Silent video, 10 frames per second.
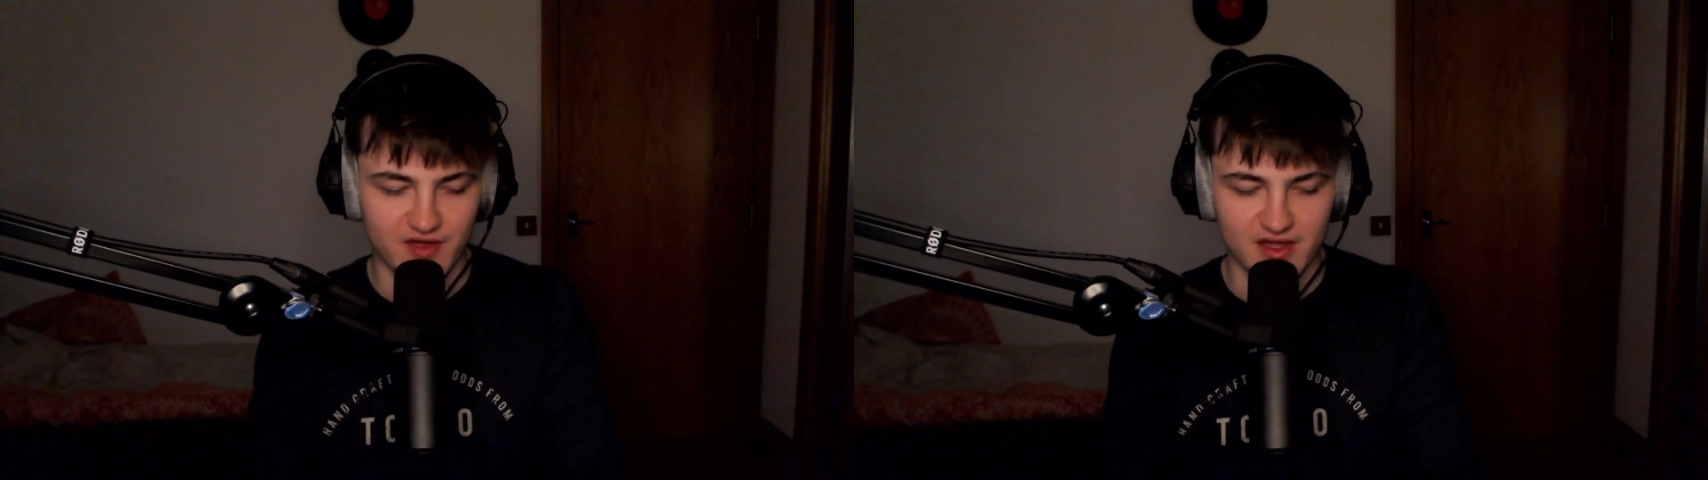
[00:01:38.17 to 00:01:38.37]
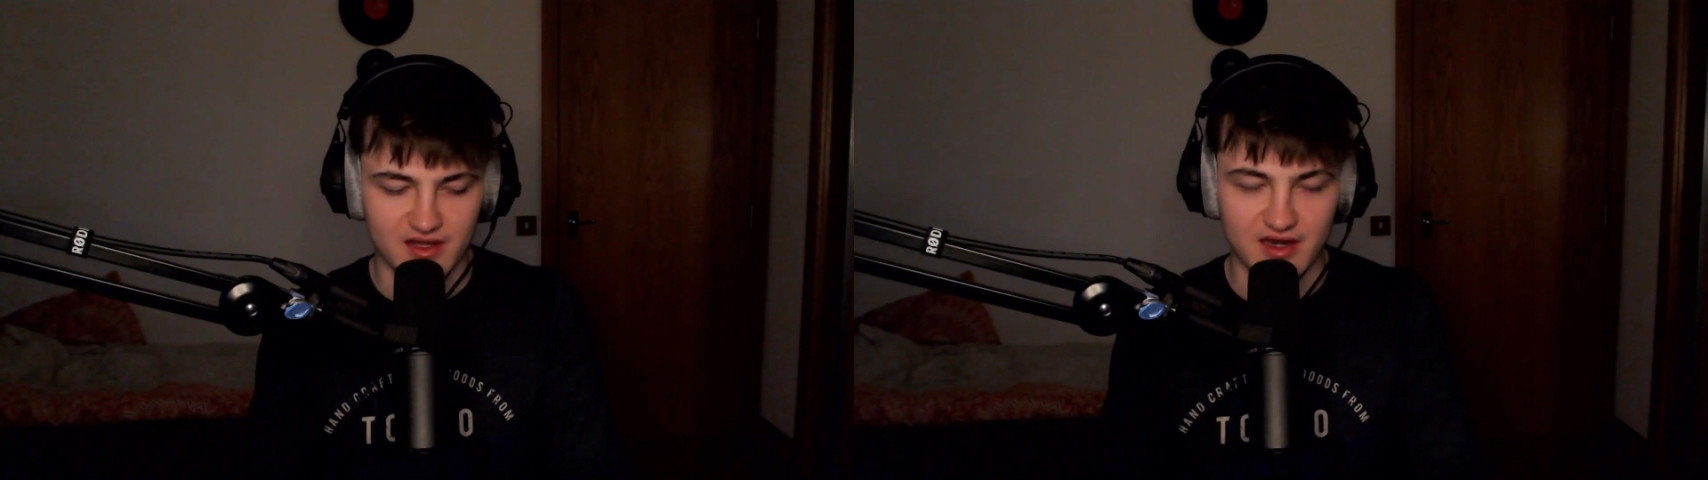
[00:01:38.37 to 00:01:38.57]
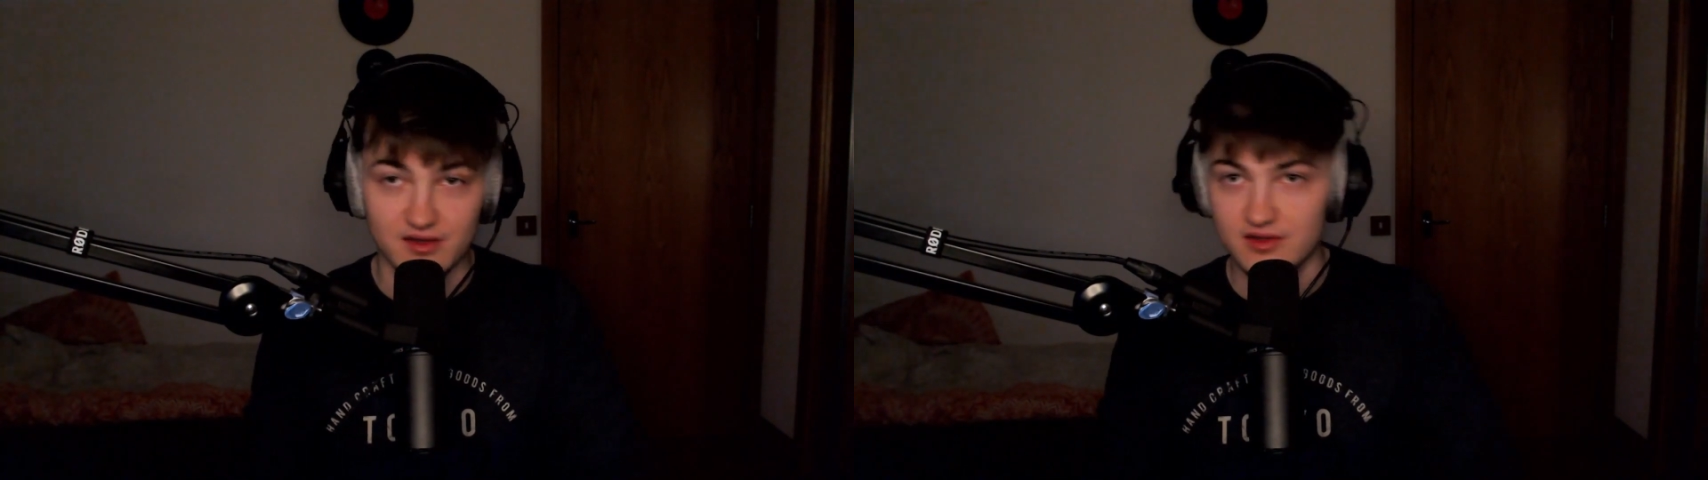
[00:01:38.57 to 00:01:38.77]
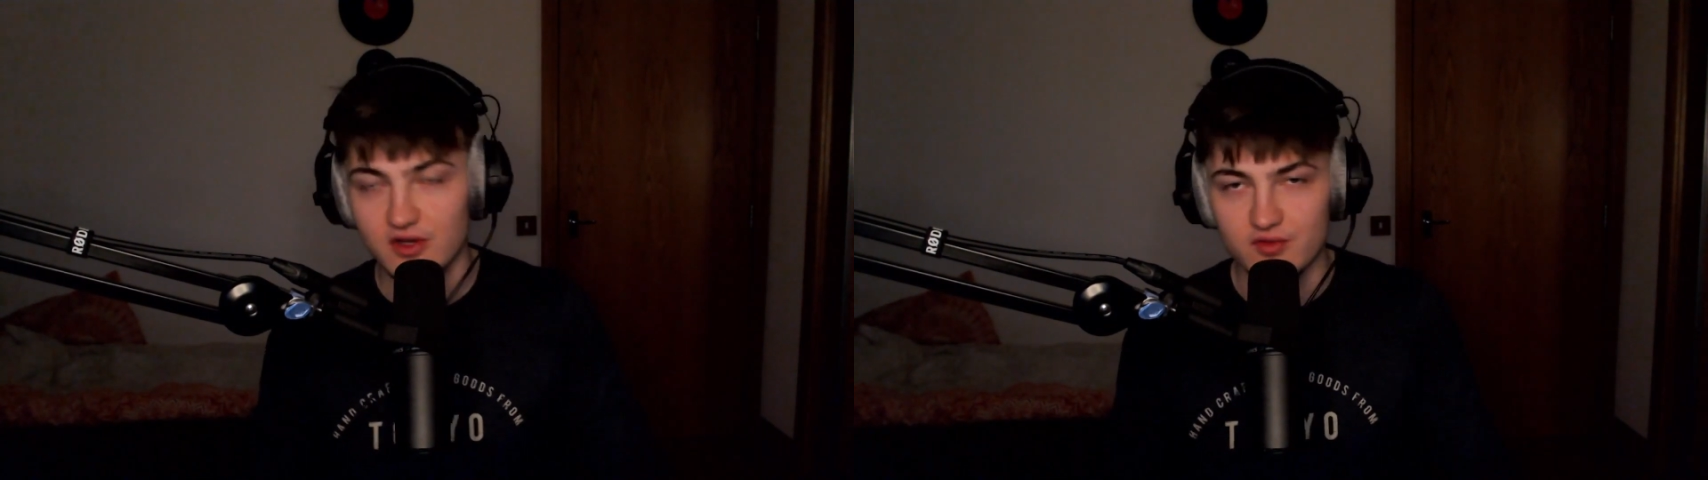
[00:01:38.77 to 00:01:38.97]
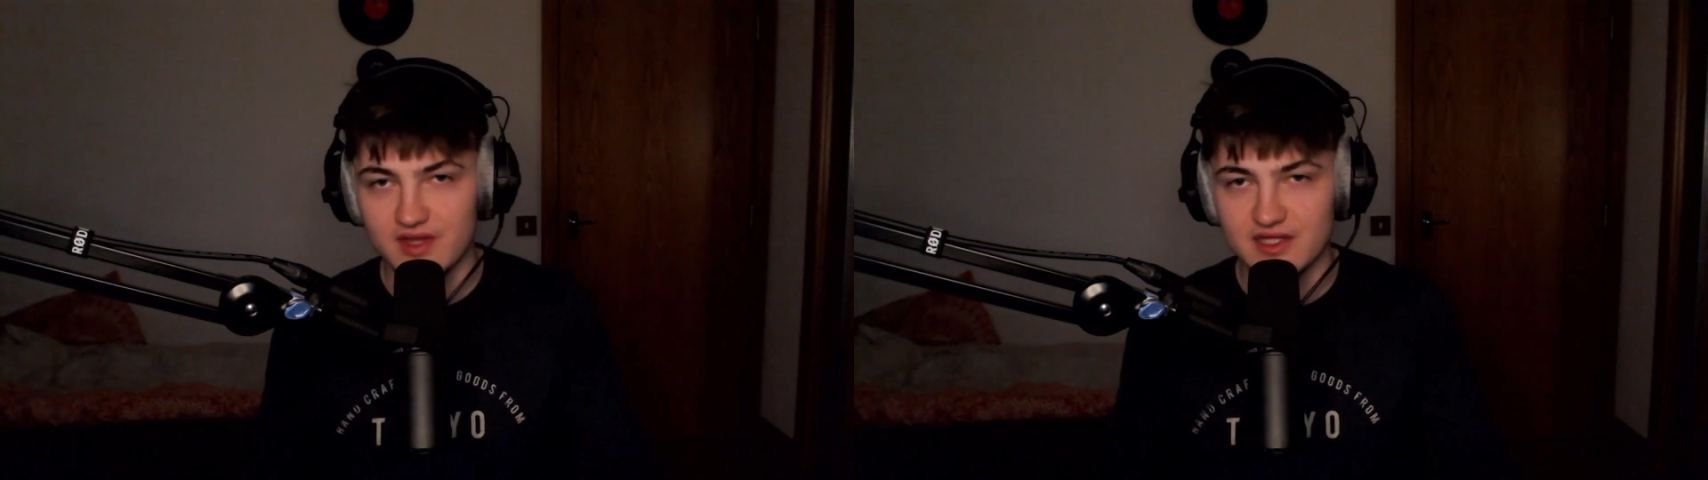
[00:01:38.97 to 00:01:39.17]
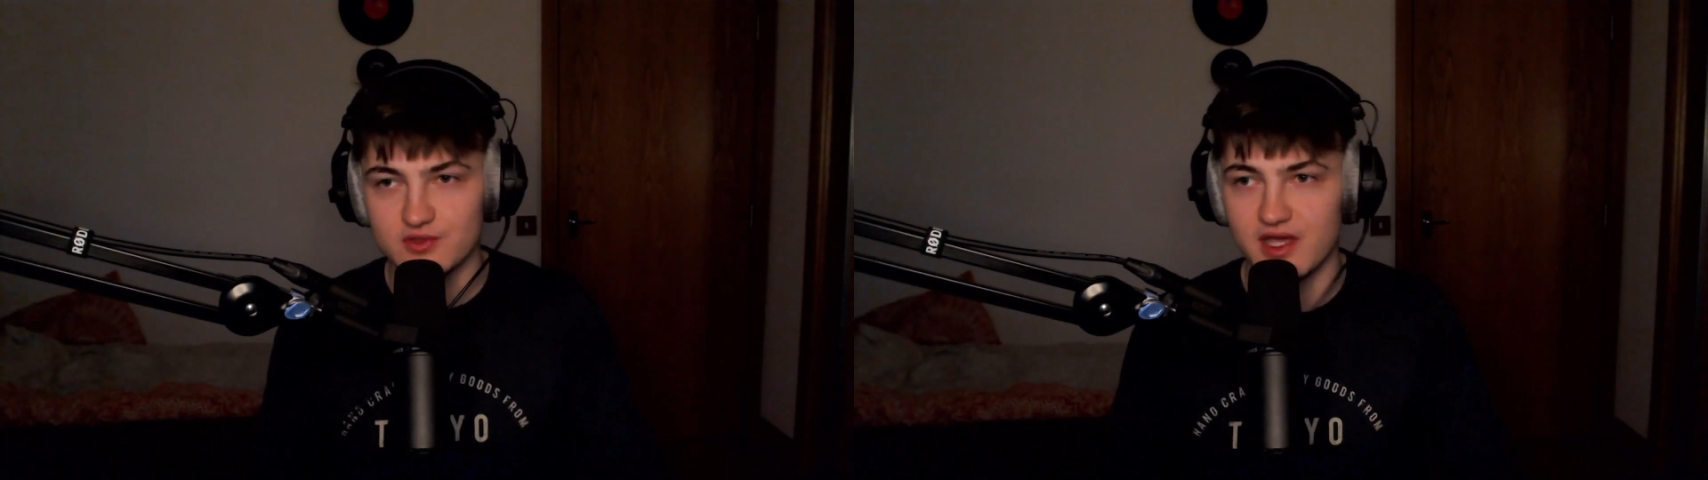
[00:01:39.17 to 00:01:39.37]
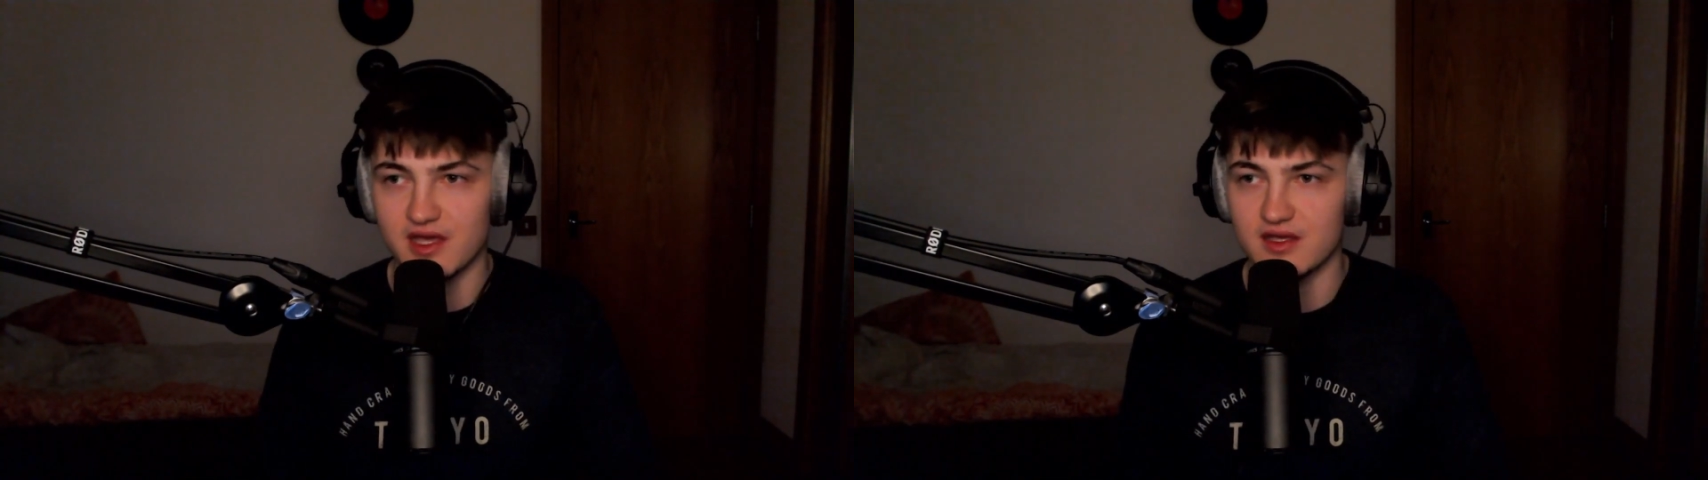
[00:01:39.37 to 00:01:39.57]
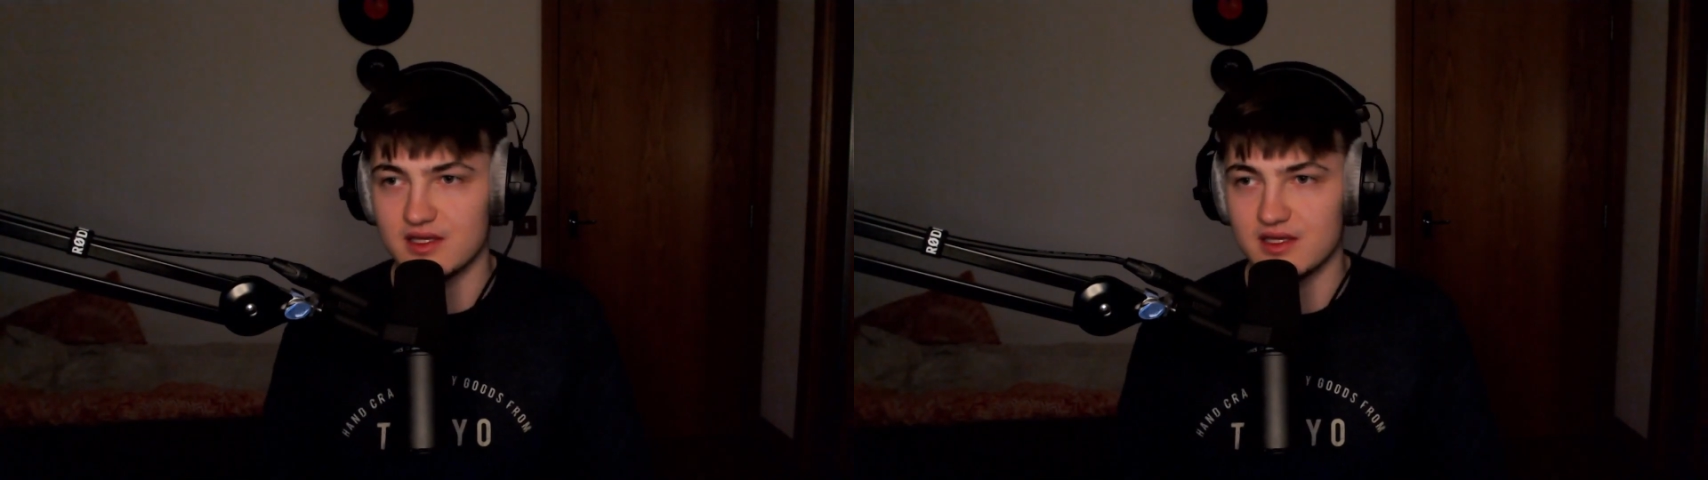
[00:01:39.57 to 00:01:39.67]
and then, you know, that's okay.